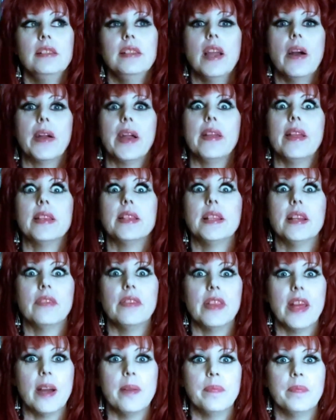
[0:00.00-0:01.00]
Yeah, okay, that's
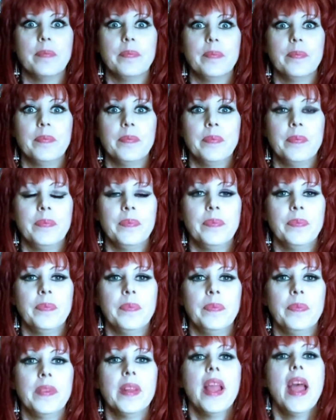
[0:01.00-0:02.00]
enough of that.
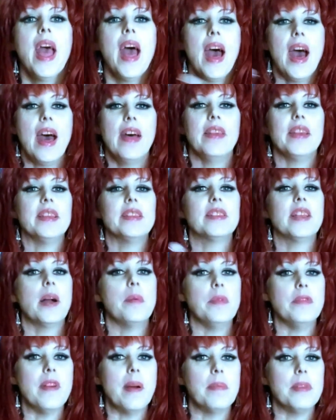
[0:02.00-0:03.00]
I think it's
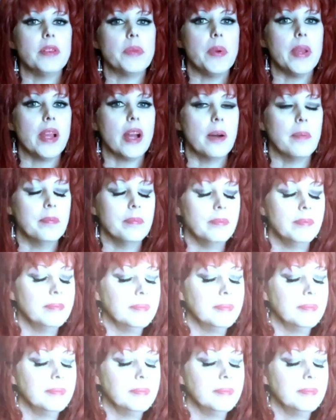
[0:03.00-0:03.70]
time we wrap this week up.